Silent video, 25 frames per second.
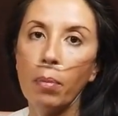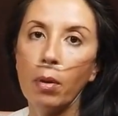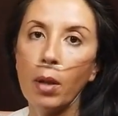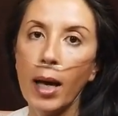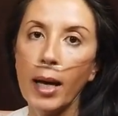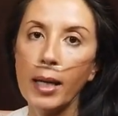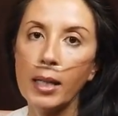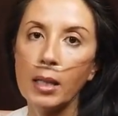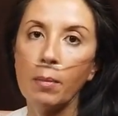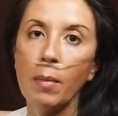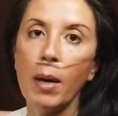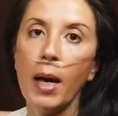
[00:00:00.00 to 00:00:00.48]

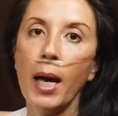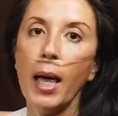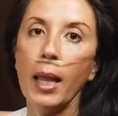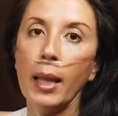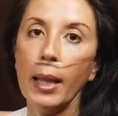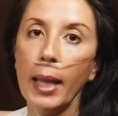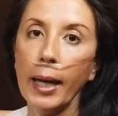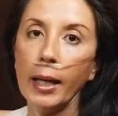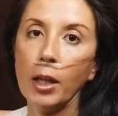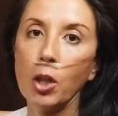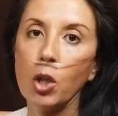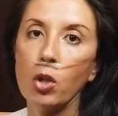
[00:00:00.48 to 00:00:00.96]
plasma
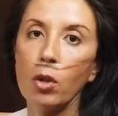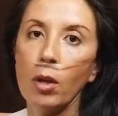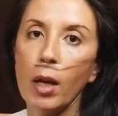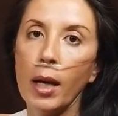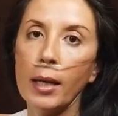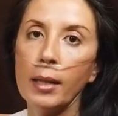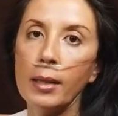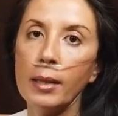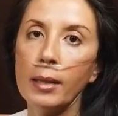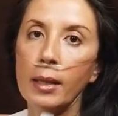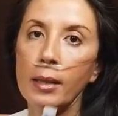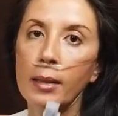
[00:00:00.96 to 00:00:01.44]

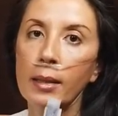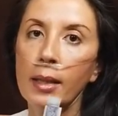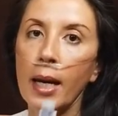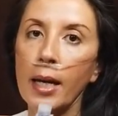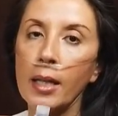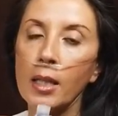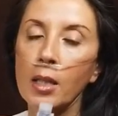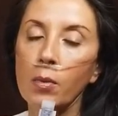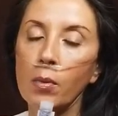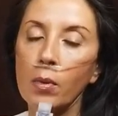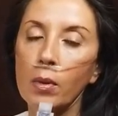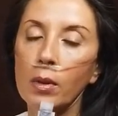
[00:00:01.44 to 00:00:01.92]
electrons, and
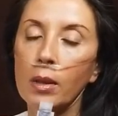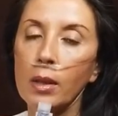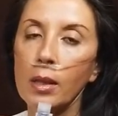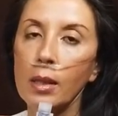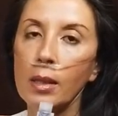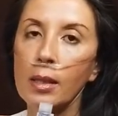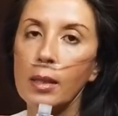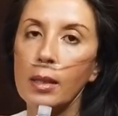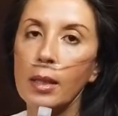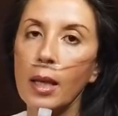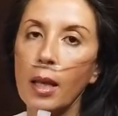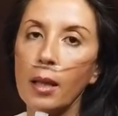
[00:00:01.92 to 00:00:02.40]
that's what
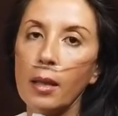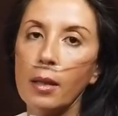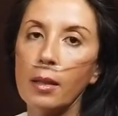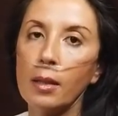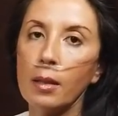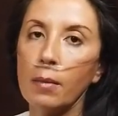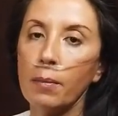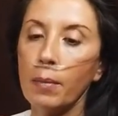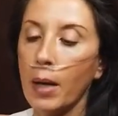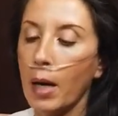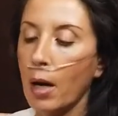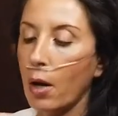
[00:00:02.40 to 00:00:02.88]
this cell
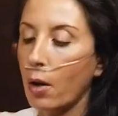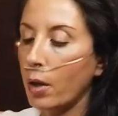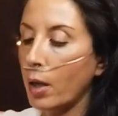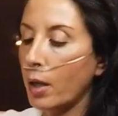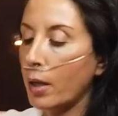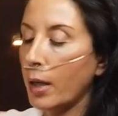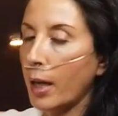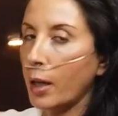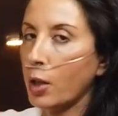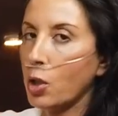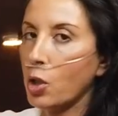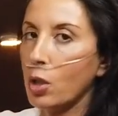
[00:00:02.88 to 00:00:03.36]
is about.
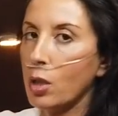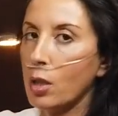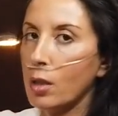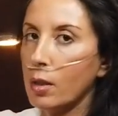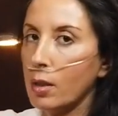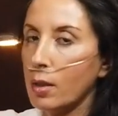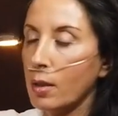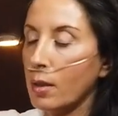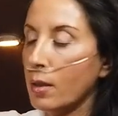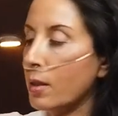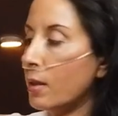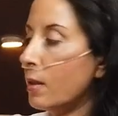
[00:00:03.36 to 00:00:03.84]
It actually
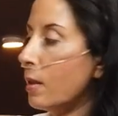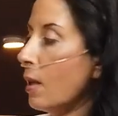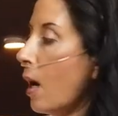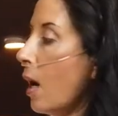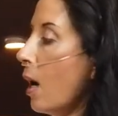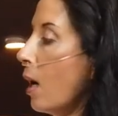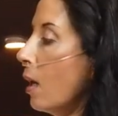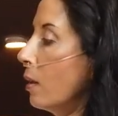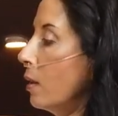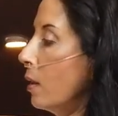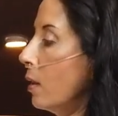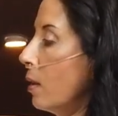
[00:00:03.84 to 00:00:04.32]
is
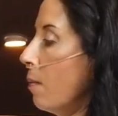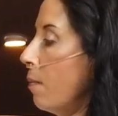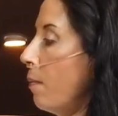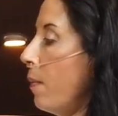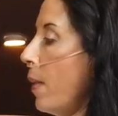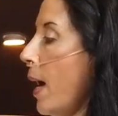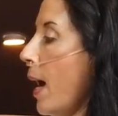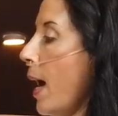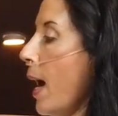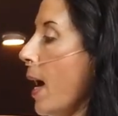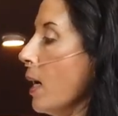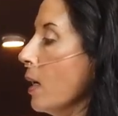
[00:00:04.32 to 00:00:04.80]
installed in the
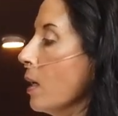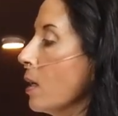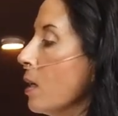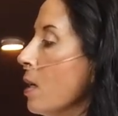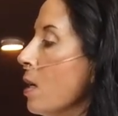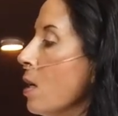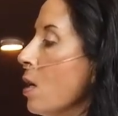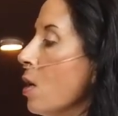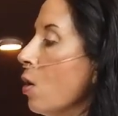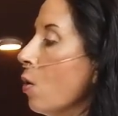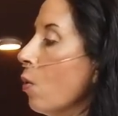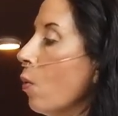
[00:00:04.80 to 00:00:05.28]
back,
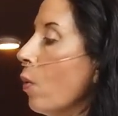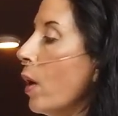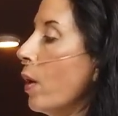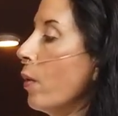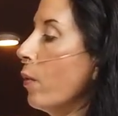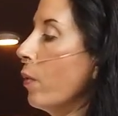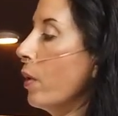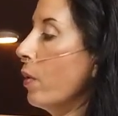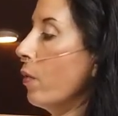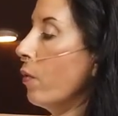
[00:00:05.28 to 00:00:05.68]
right